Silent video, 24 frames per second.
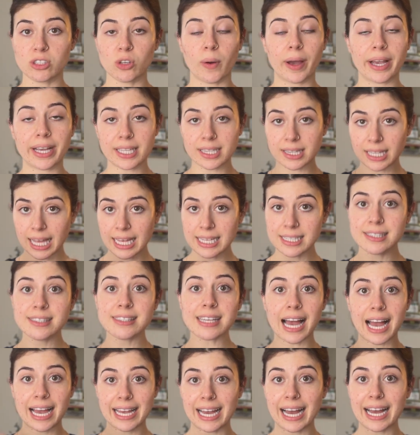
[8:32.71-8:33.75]
So I cleanse,
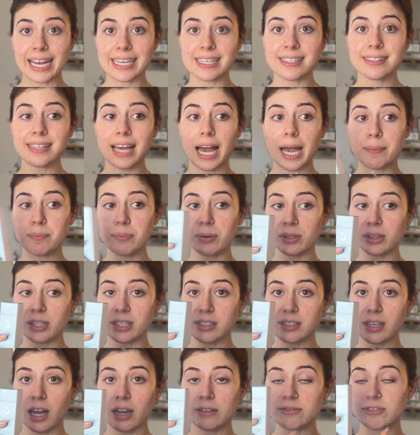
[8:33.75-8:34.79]
I ice, I put
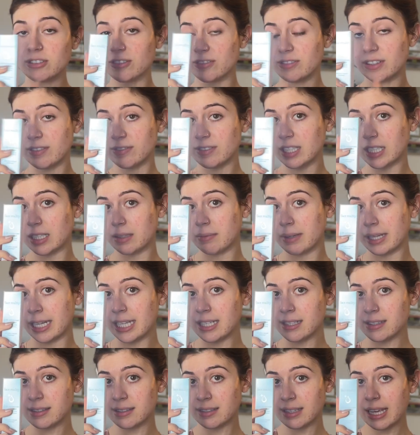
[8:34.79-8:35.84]
this on for 15
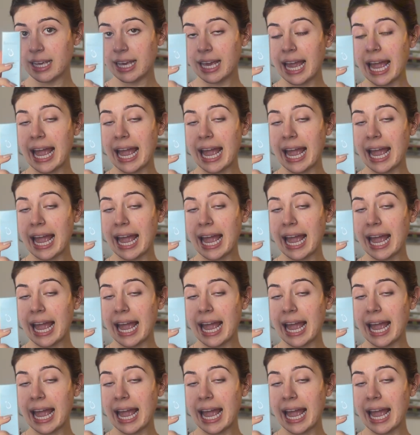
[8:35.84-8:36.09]
minutes,